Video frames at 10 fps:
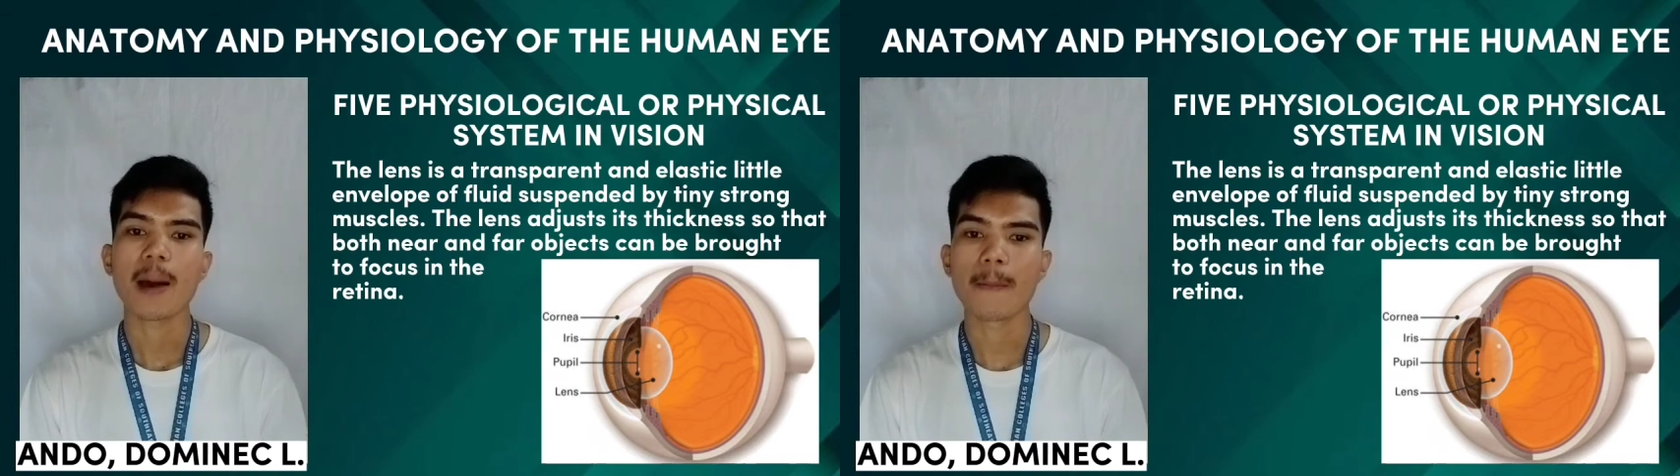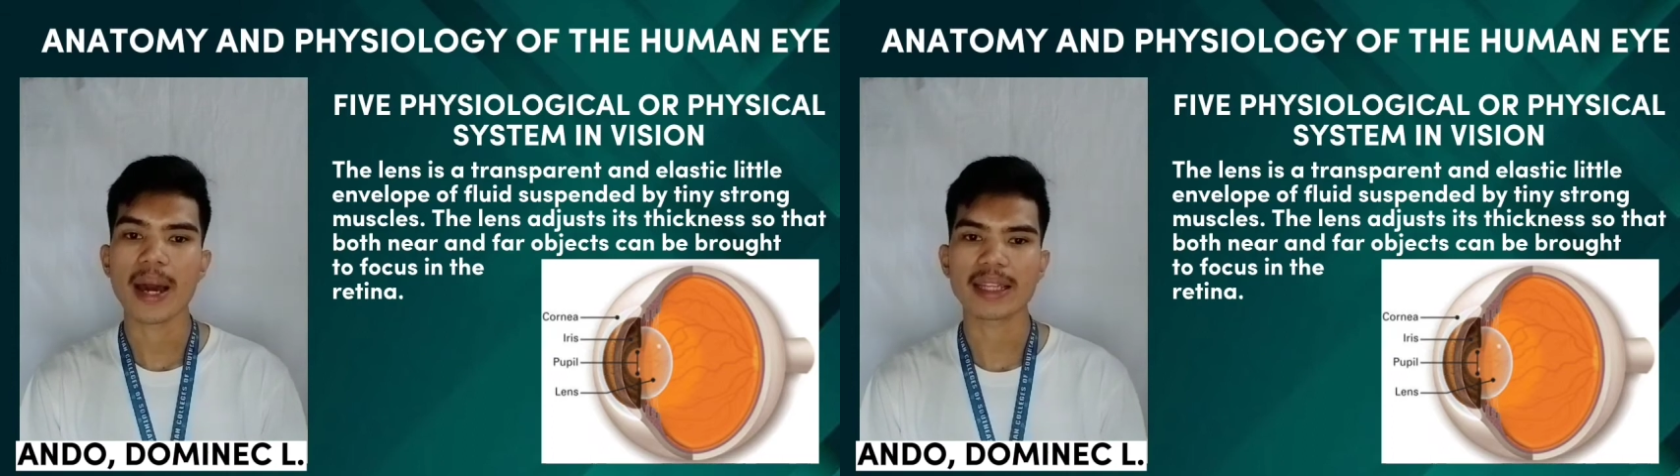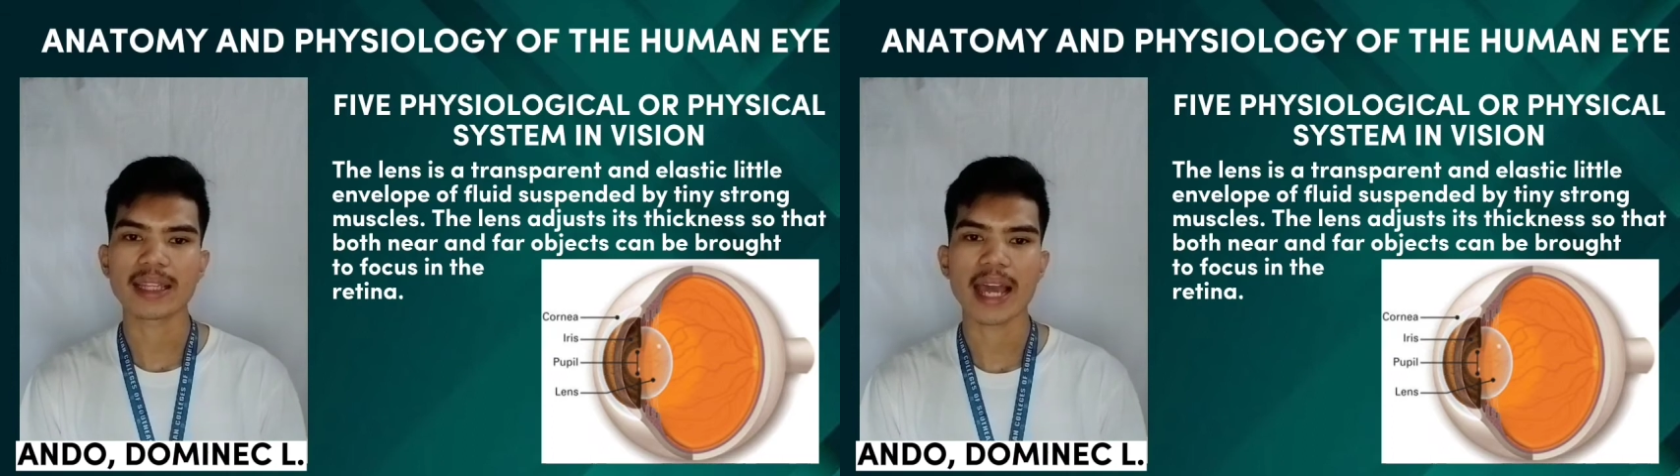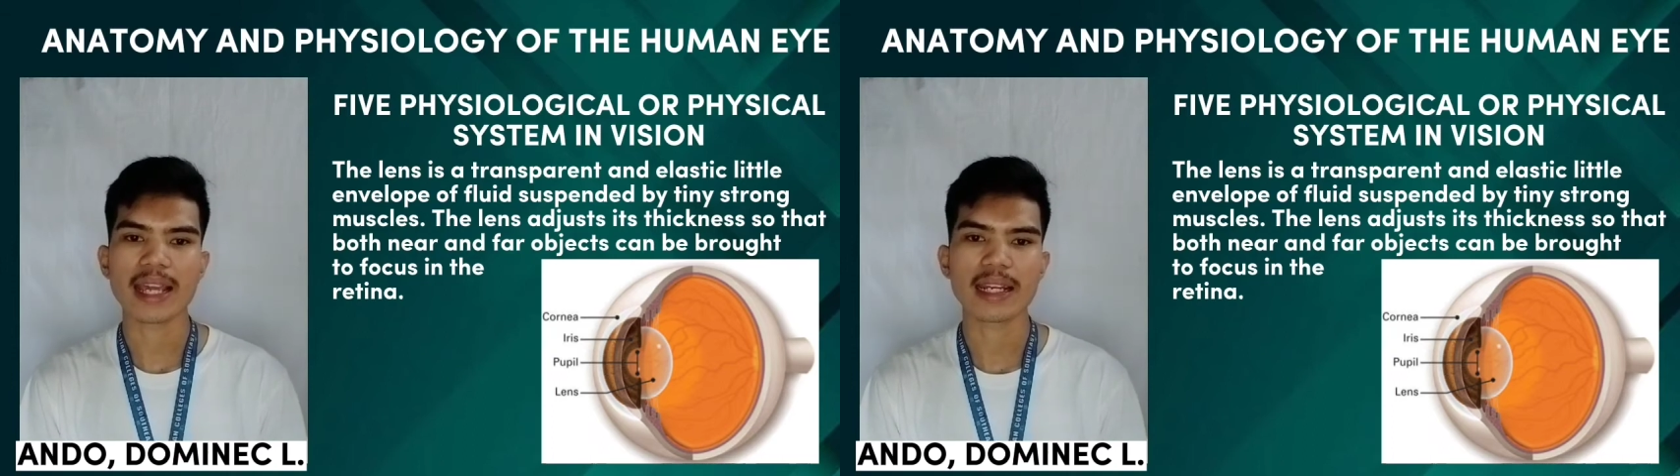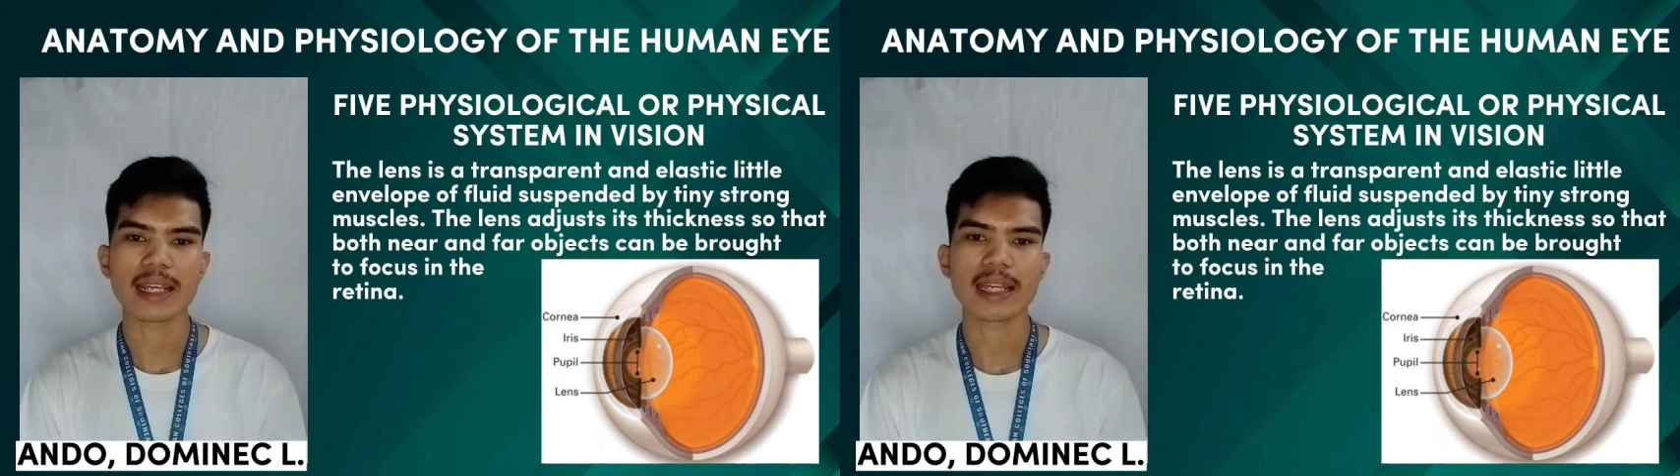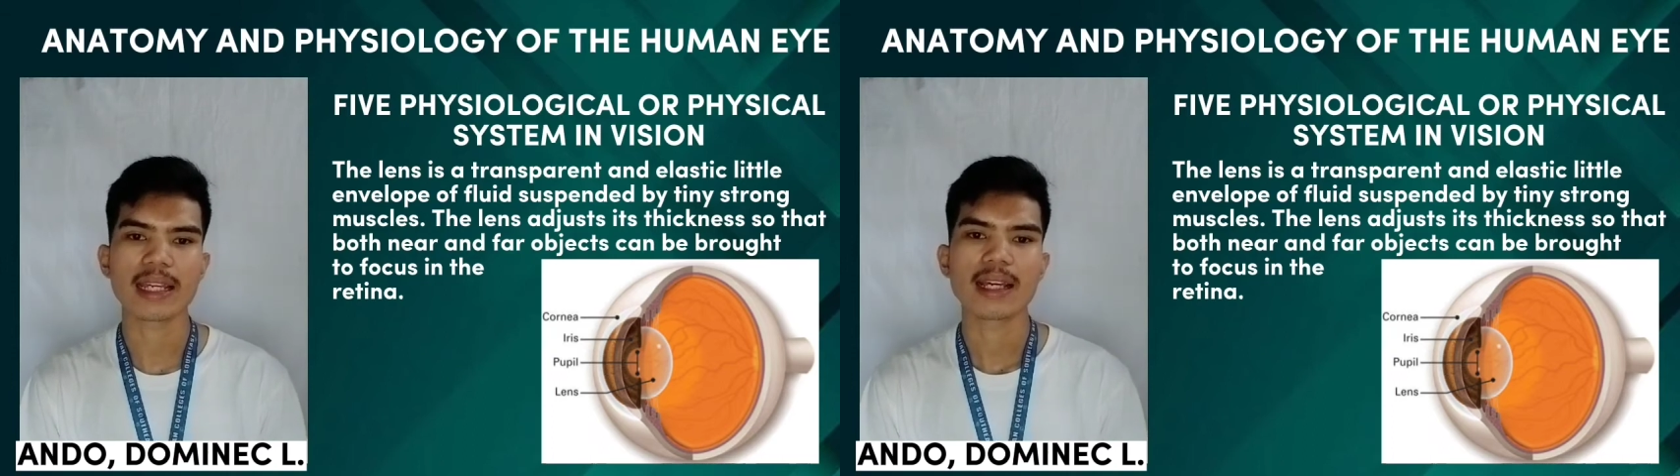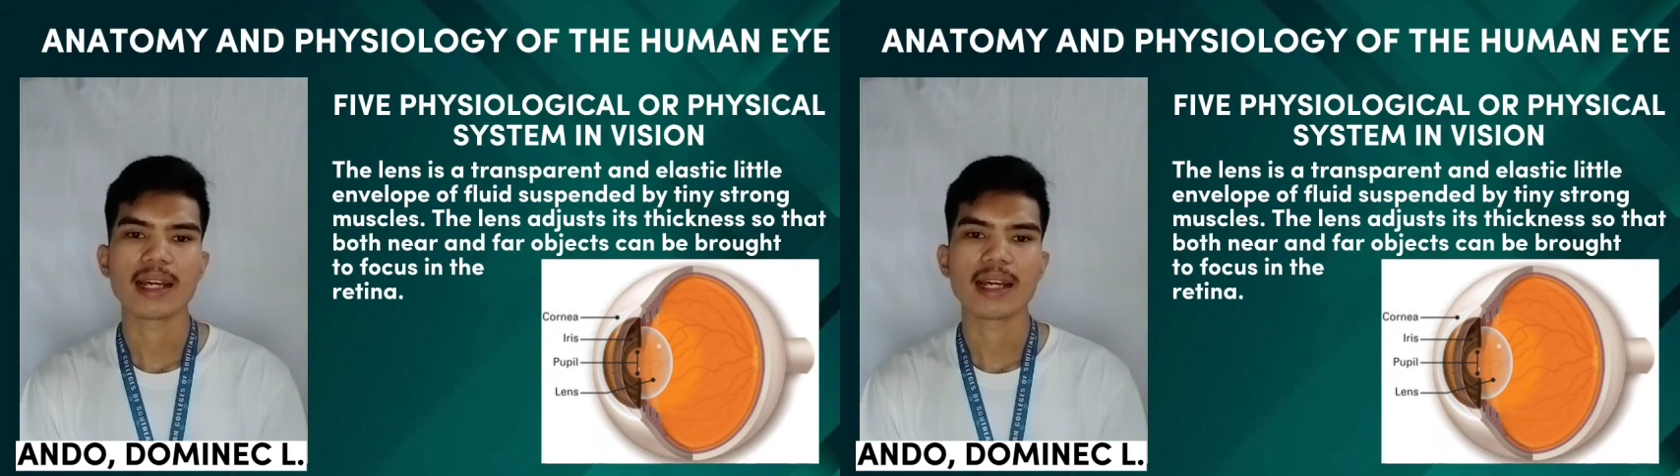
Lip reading: by tiny,